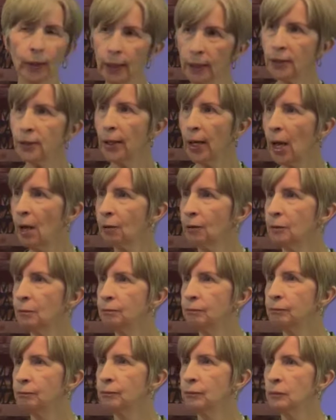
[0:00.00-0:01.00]
We need to
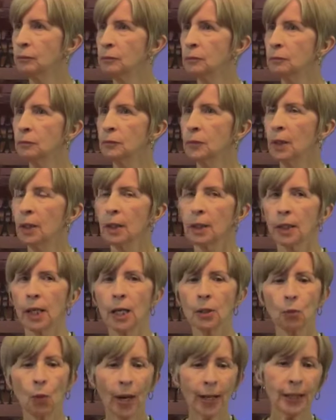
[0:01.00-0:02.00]
know.
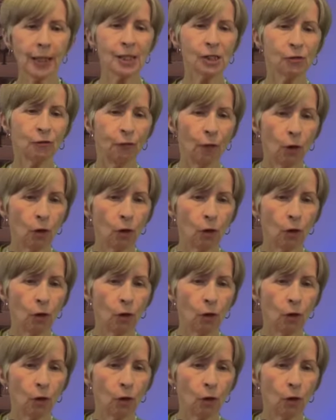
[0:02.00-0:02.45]
And what